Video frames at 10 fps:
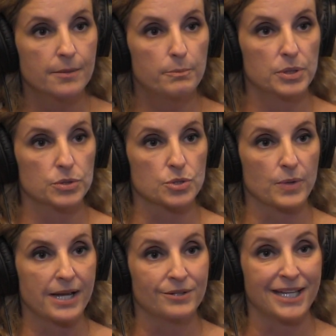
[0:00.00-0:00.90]
built
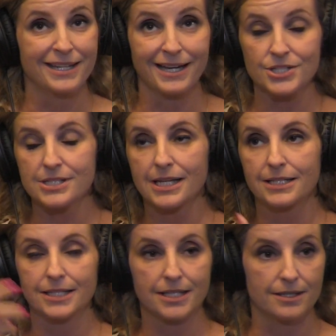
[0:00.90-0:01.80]
around, and I just
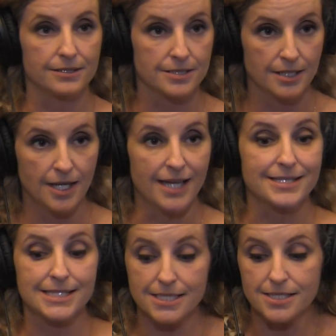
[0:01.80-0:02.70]
had to get a
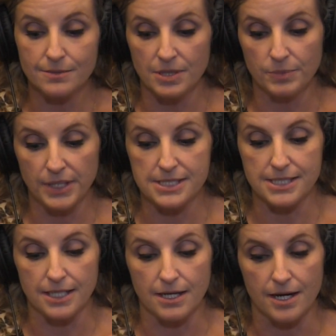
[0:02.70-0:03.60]
system in place
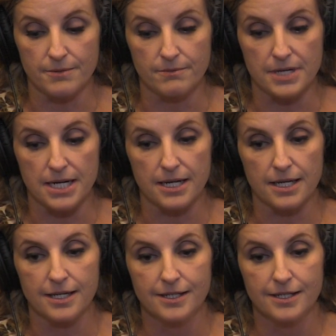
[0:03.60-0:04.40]
that got my